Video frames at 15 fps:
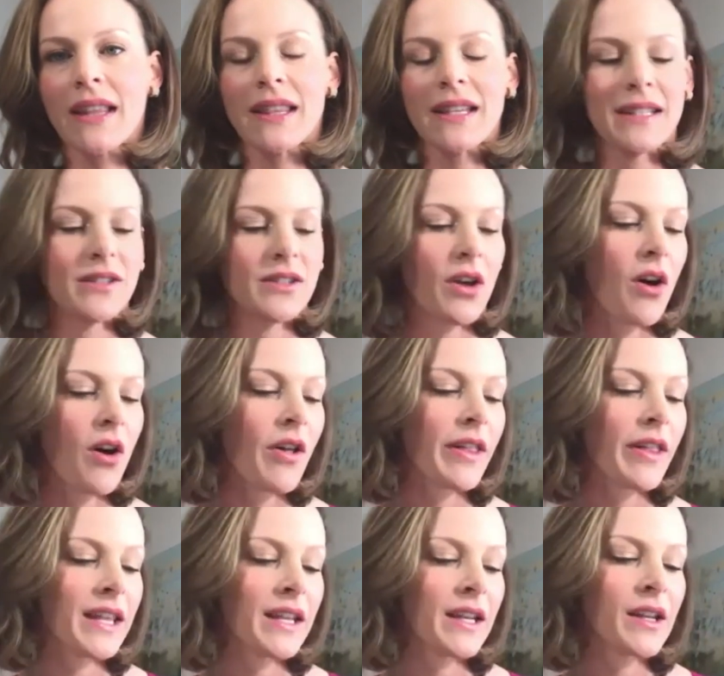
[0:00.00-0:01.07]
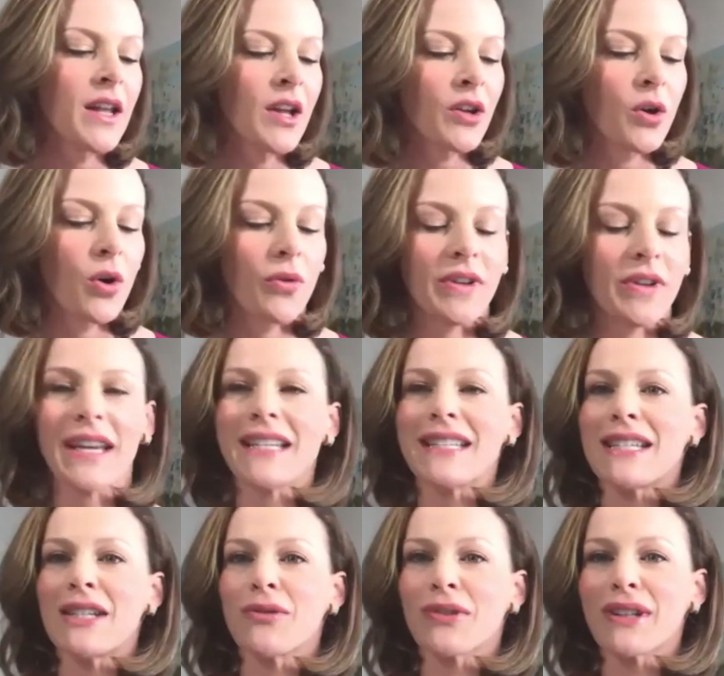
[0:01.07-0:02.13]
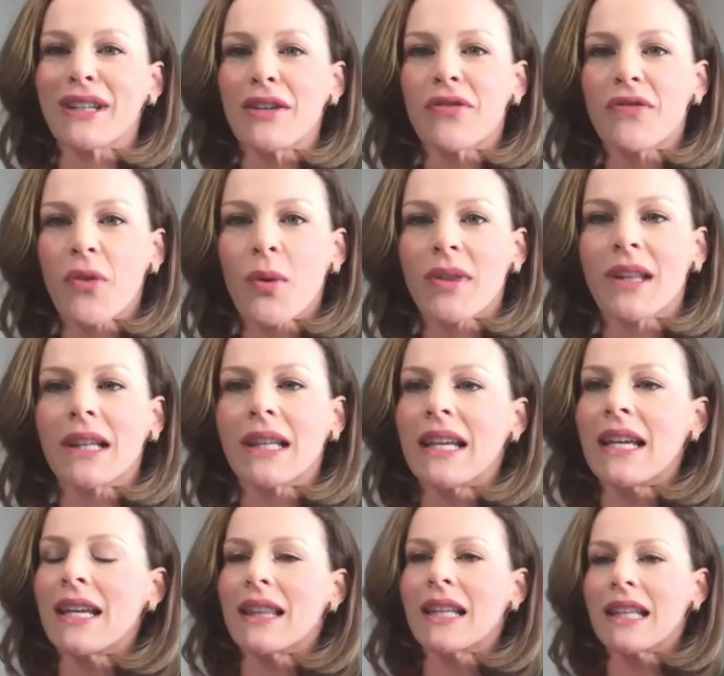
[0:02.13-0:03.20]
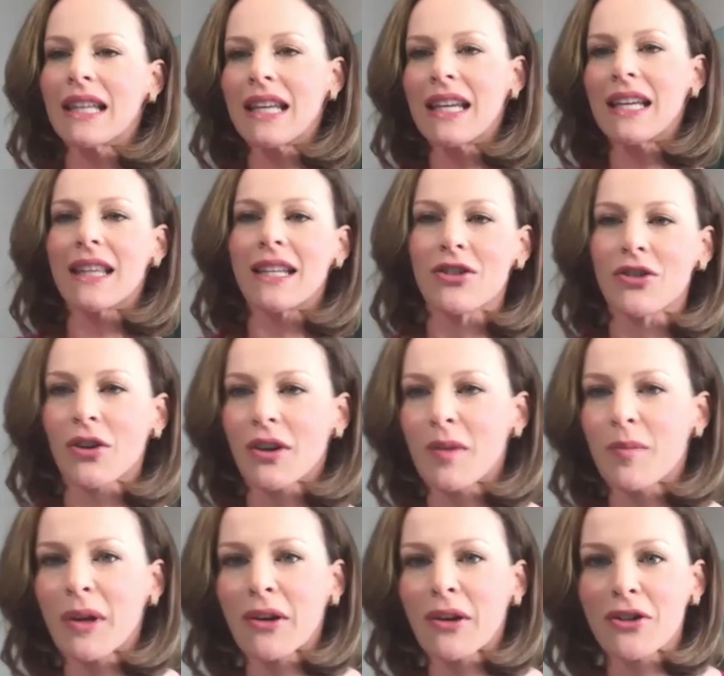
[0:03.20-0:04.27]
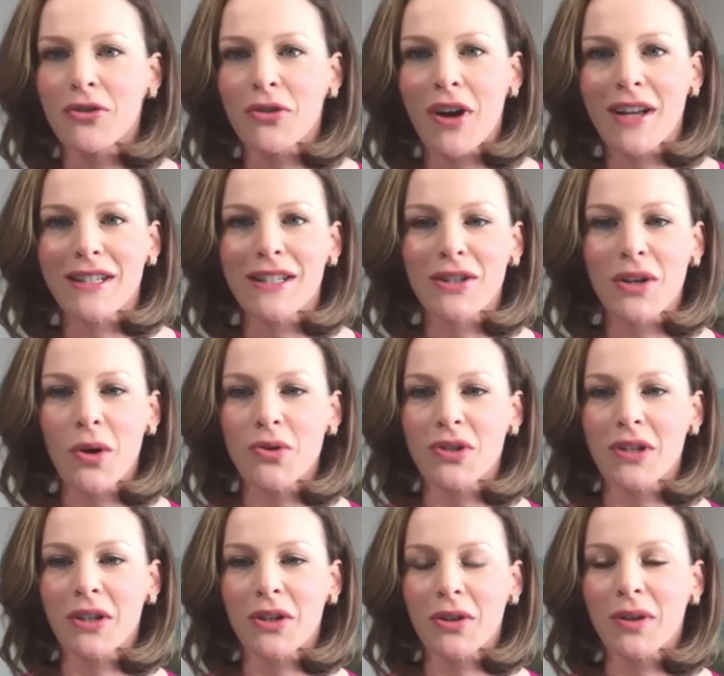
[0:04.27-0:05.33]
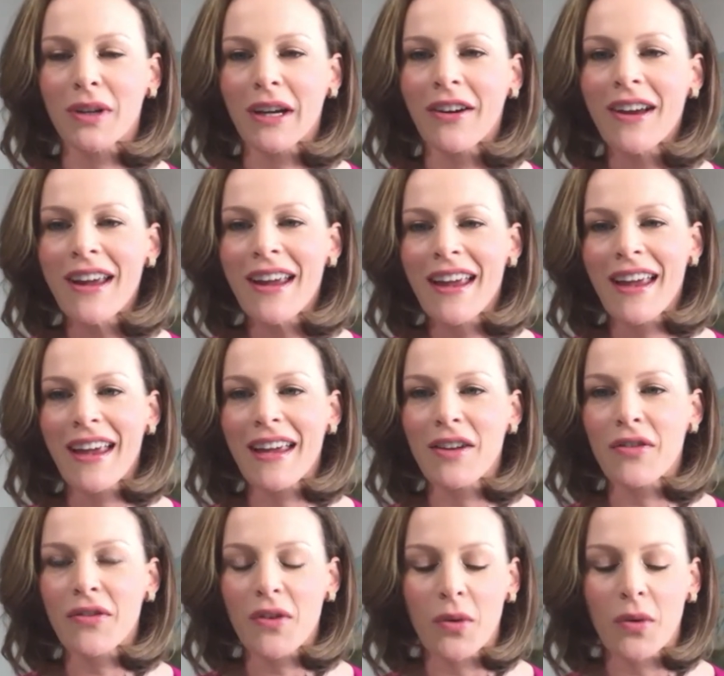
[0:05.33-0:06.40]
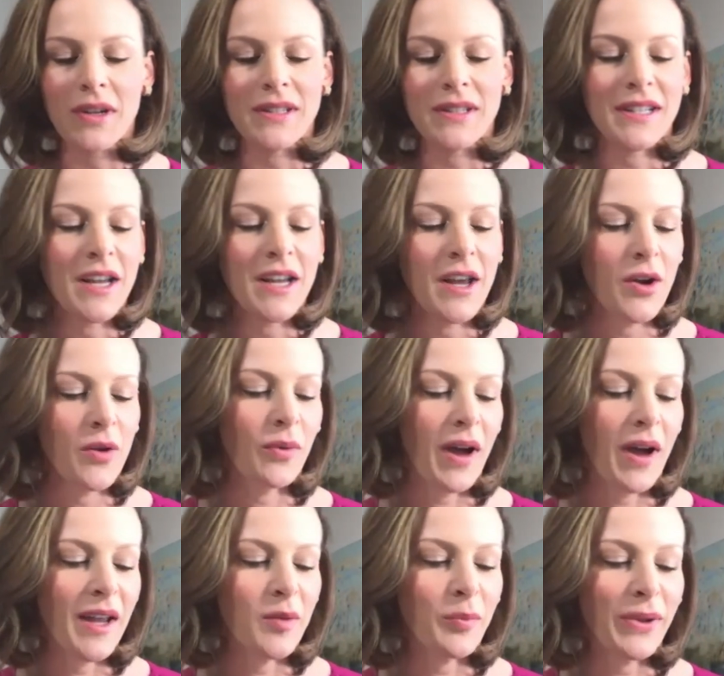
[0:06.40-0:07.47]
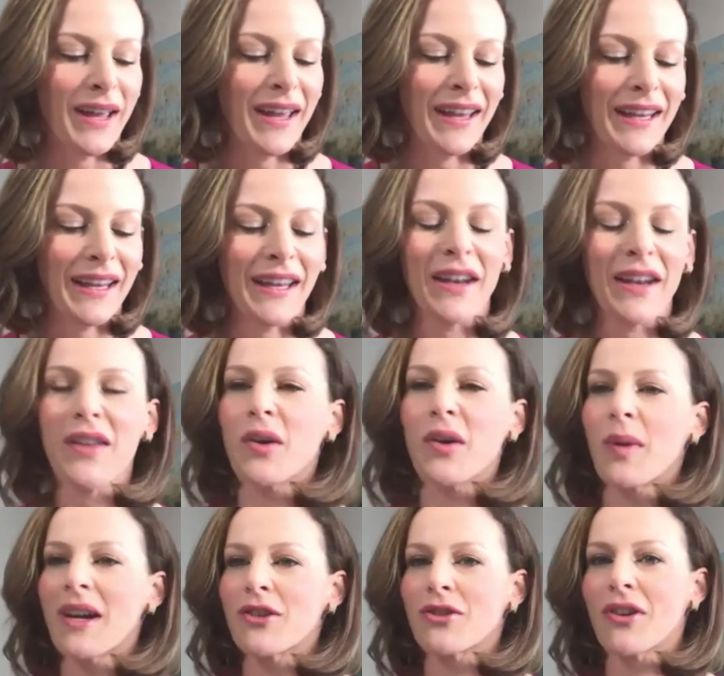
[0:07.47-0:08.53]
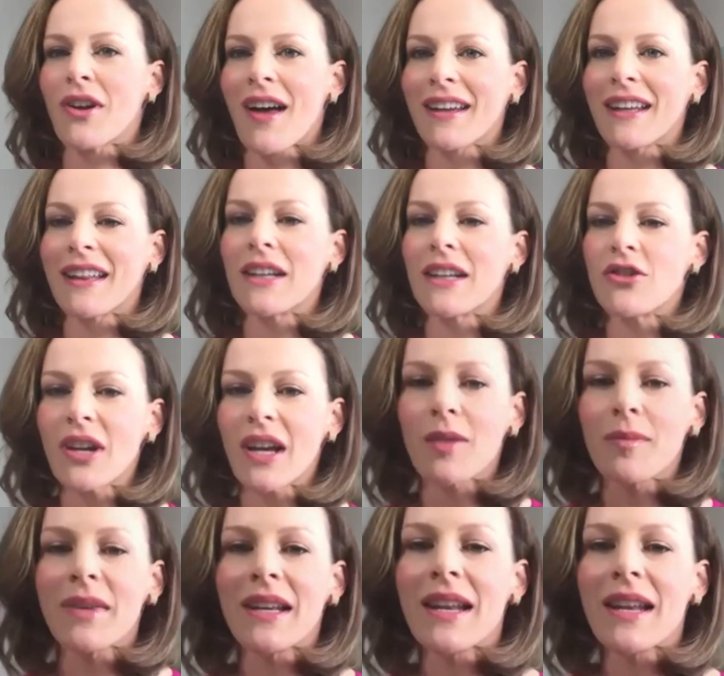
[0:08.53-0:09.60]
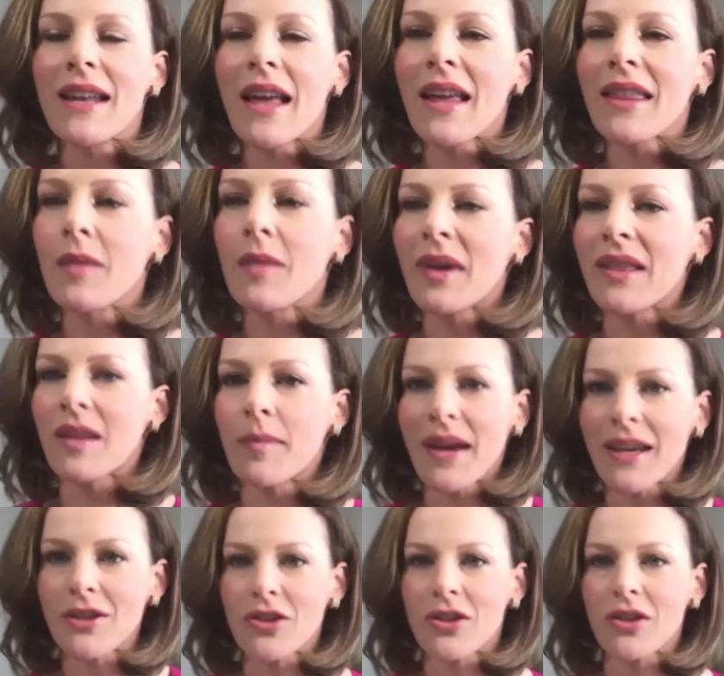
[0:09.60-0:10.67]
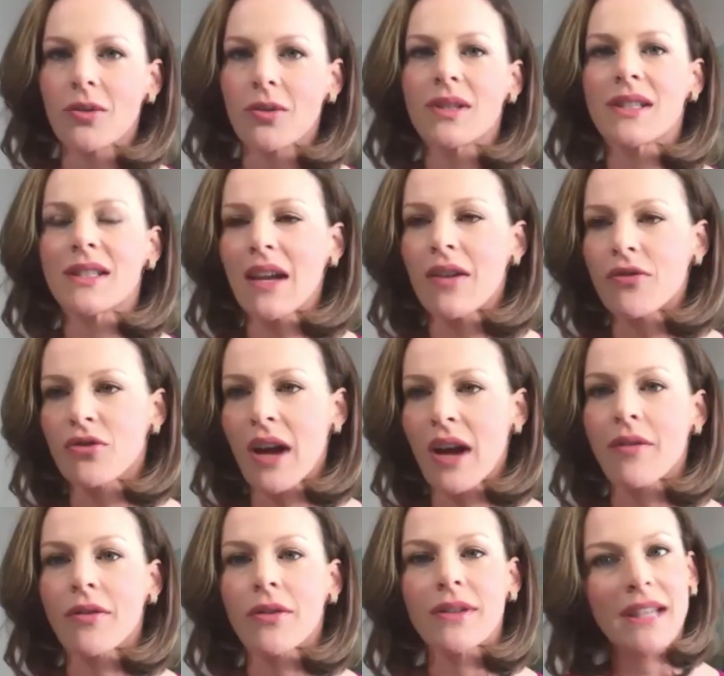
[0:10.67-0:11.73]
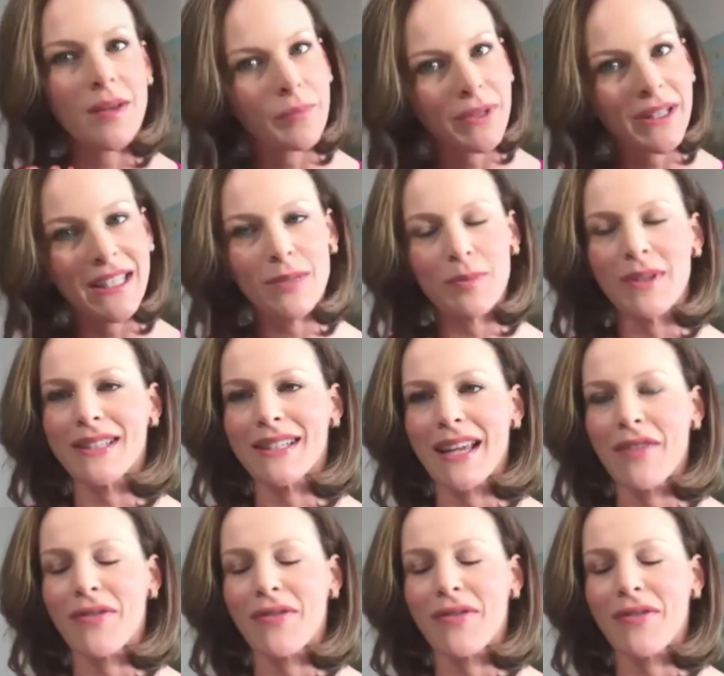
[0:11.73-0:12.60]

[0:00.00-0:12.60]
This is all in COVID-19 relief for the league that started Barry Trotz's coaching career, and of course, Ryan playing in the Western Hockey League. Gentlemen, nothing but the best to you. Safe travels, and please be safe.